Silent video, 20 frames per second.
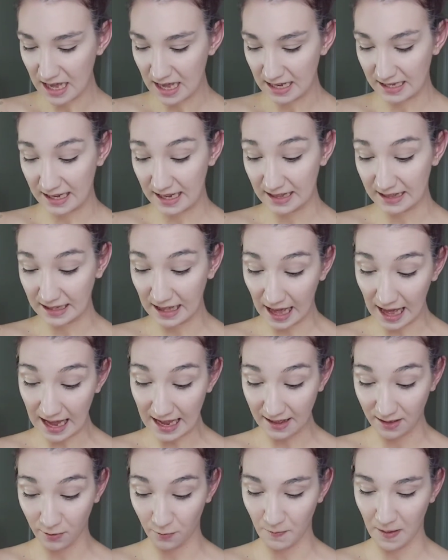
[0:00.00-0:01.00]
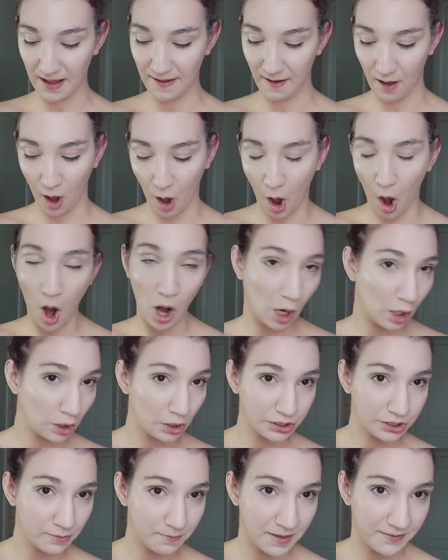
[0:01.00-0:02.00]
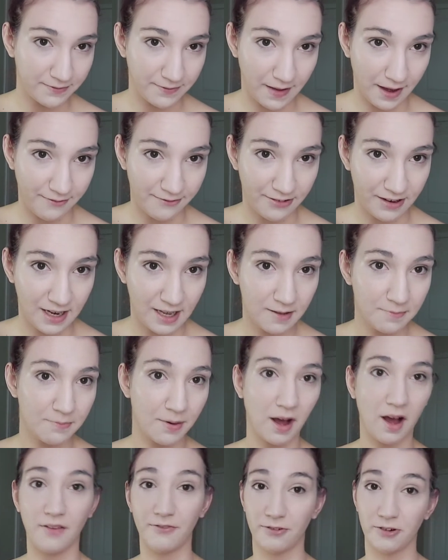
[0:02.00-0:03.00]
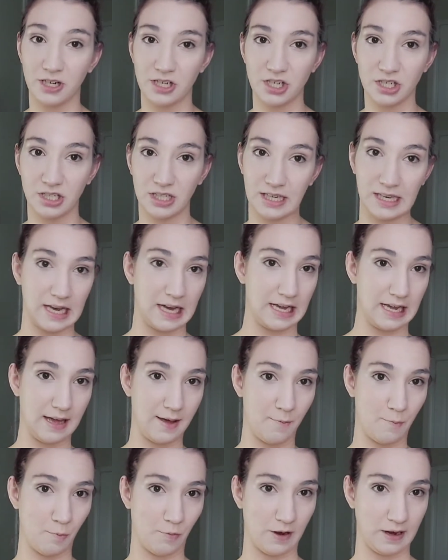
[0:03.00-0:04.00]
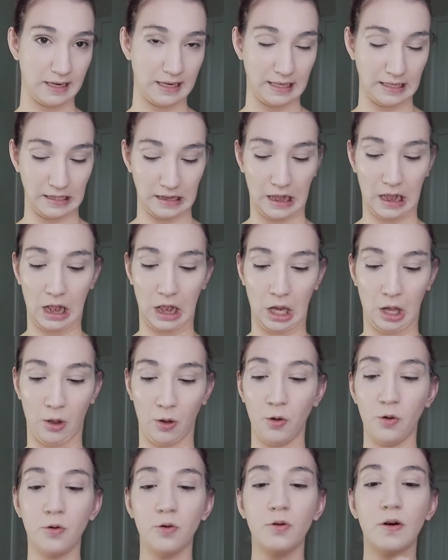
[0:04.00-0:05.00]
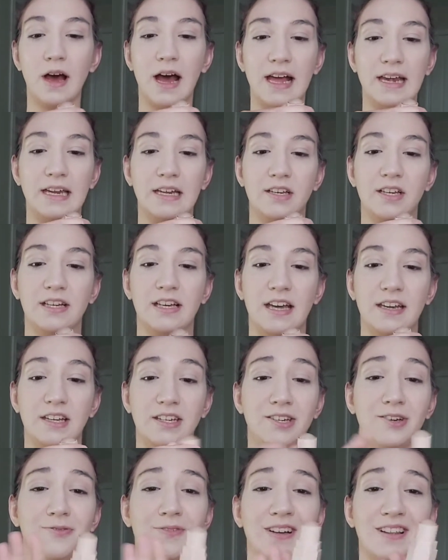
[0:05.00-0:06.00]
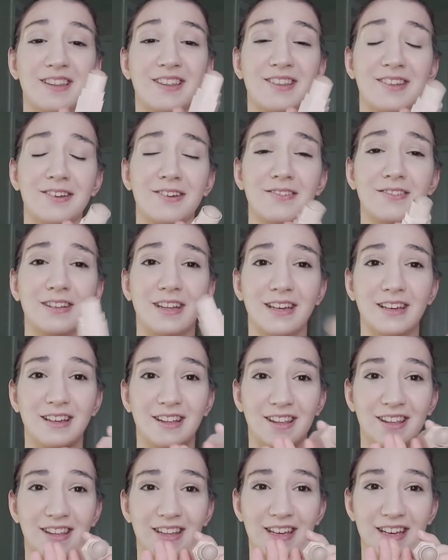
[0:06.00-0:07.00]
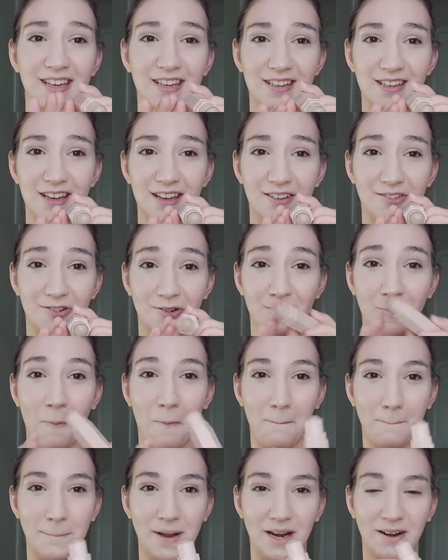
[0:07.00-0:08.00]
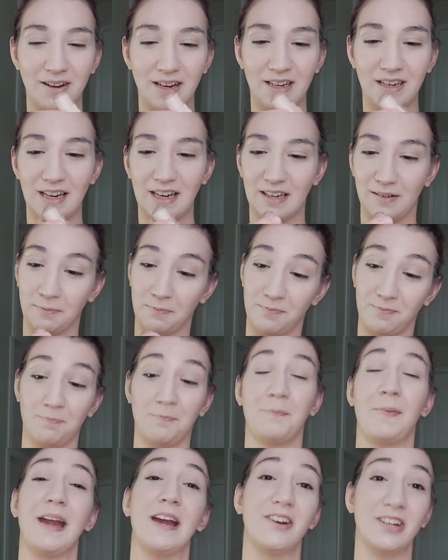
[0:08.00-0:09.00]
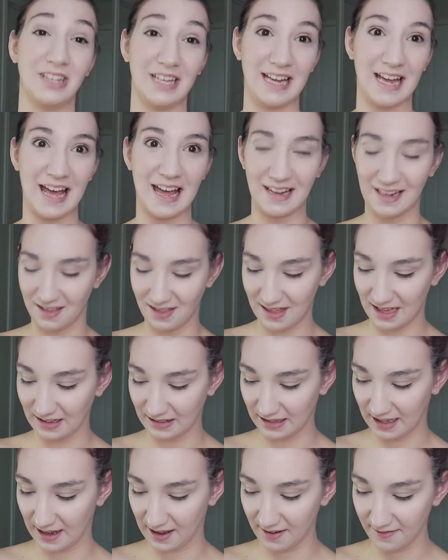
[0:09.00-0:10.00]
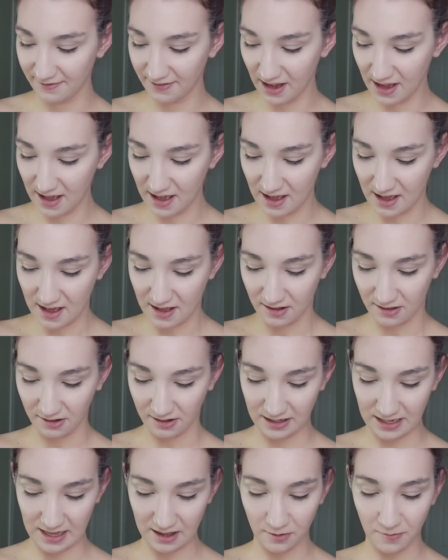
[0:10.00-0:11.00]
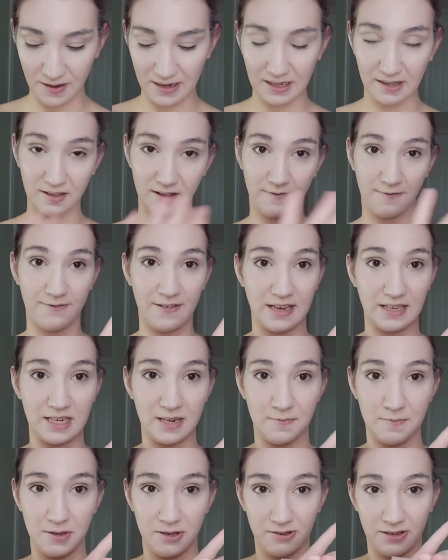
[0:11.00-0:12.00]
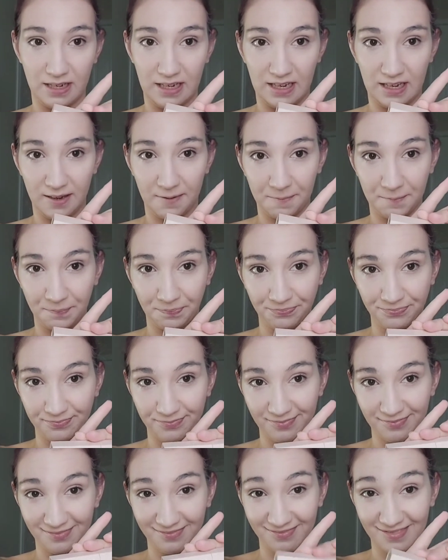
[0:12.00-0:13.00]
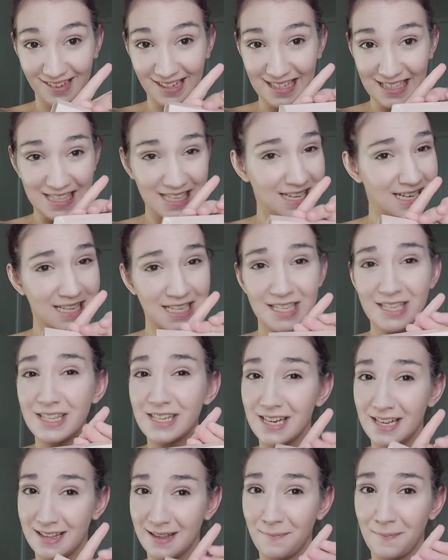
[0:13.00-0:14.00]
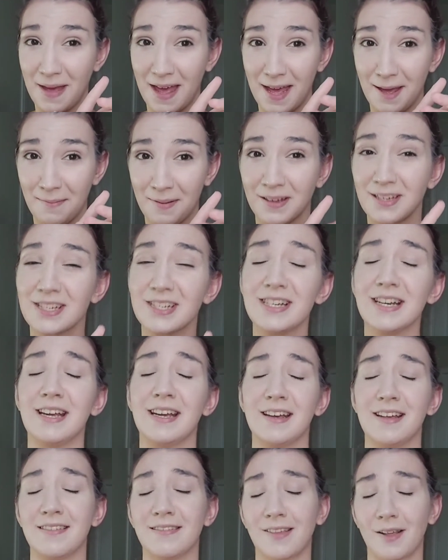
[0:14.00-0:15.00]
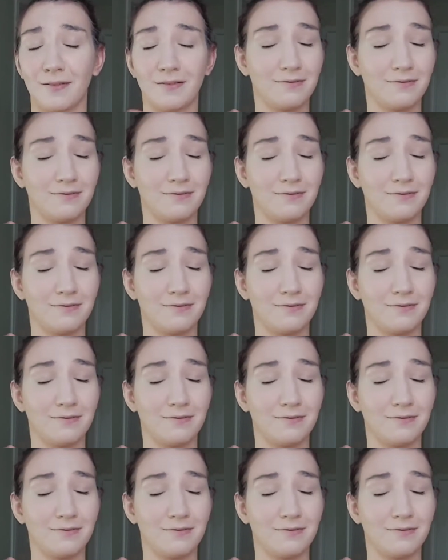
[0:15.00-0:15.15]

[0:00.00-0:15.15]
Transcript: This guy is my ultimate favorite, but unfortunately I am running low. I need to get a new one soon. Like you see, there's barely anything left. So this one is the Fenty Beauty. She's a babe. She's